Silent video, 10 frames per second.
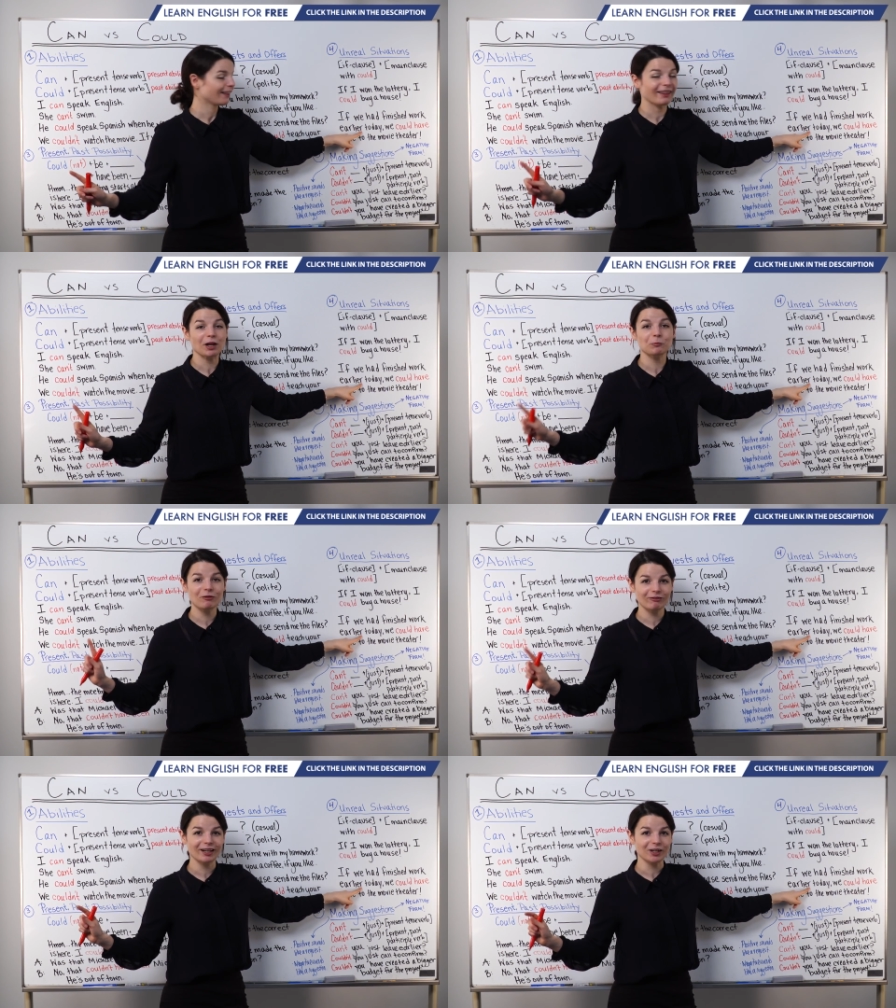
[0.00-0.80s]
than we
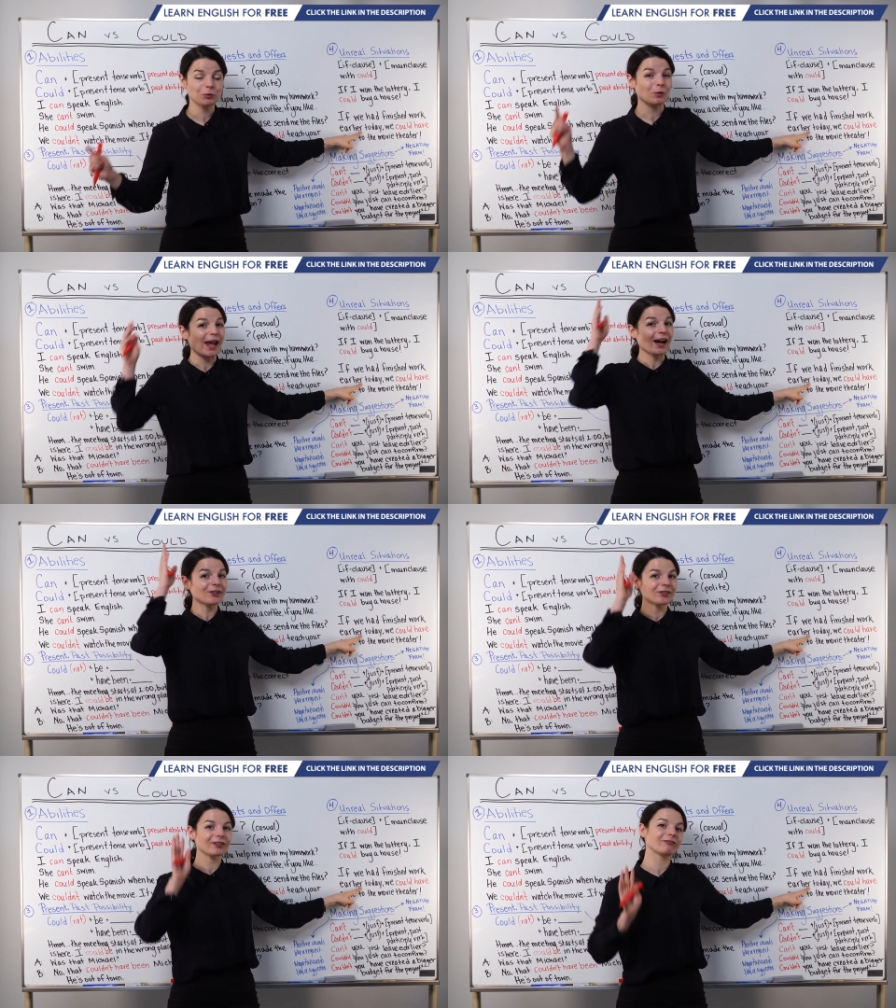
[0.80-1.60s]
finished, we
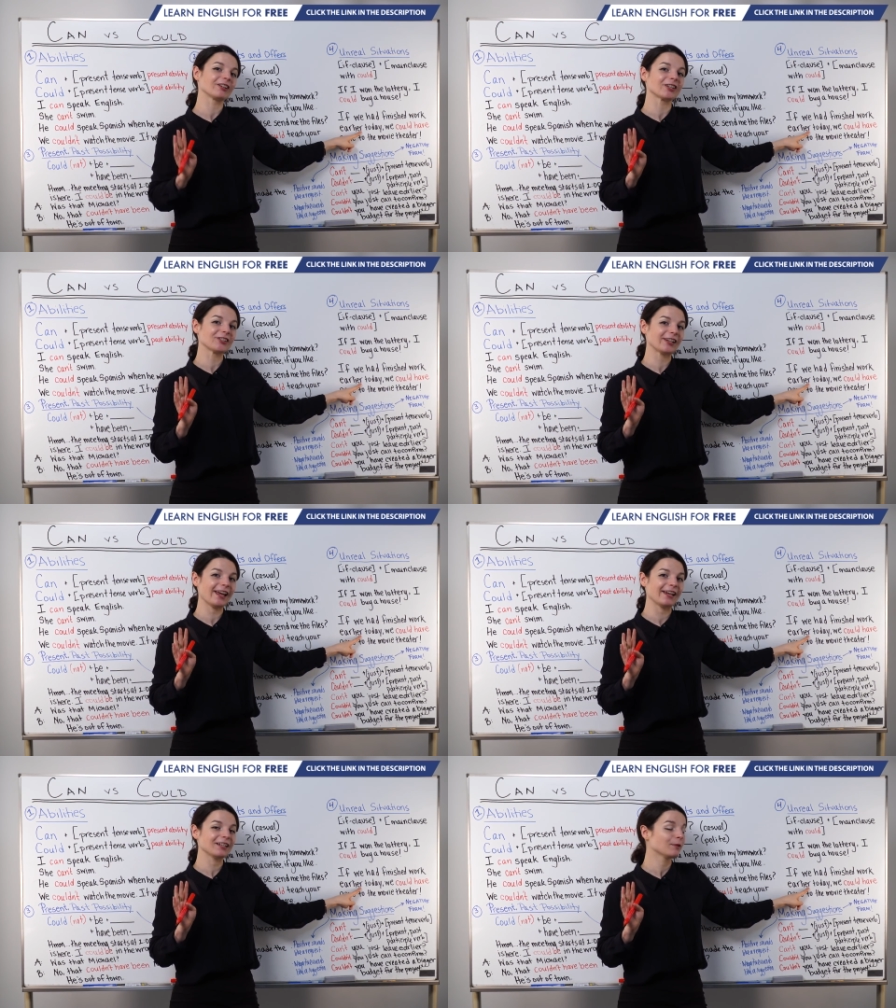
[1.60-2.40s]
actually finished at
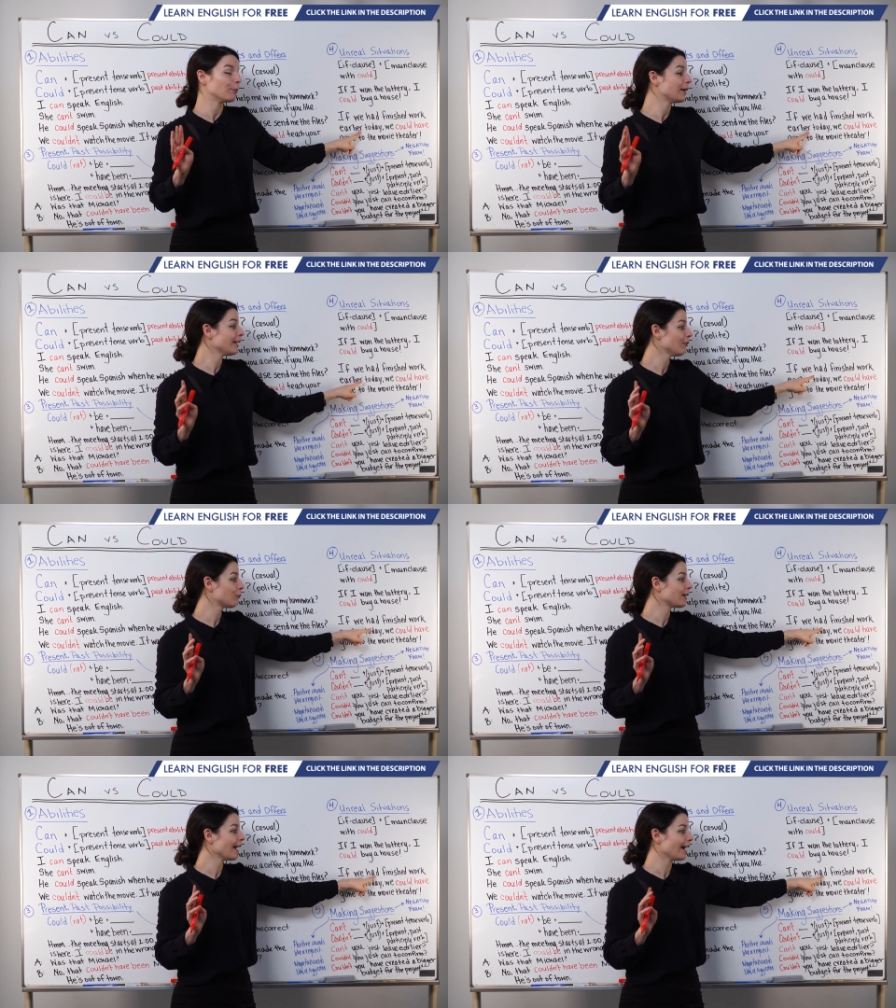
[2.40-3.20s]
8, but if
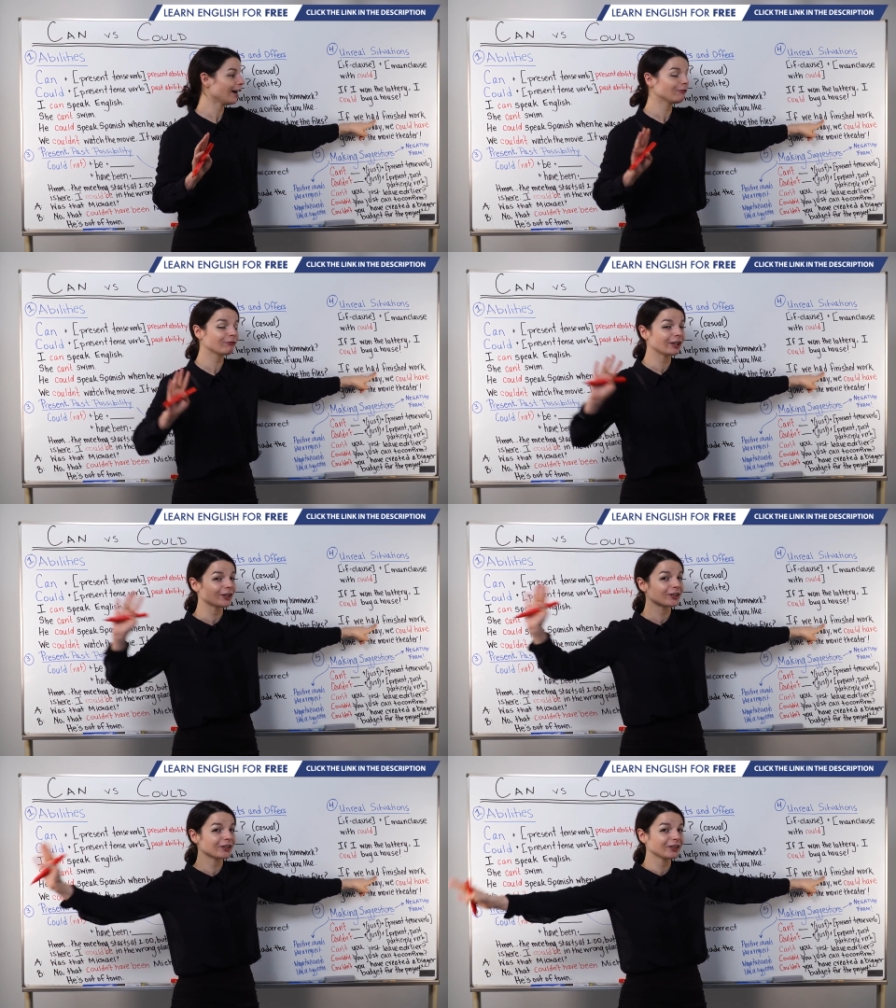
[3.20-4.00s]
we had
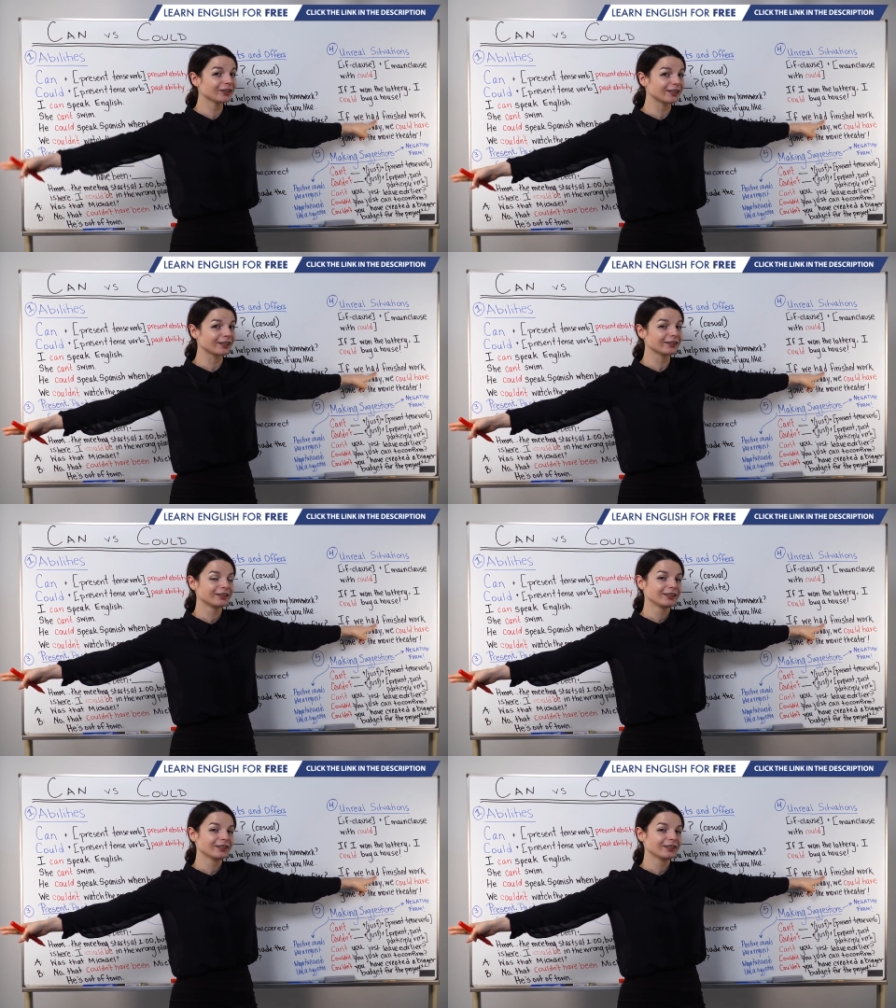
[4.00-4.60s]
finished earlier,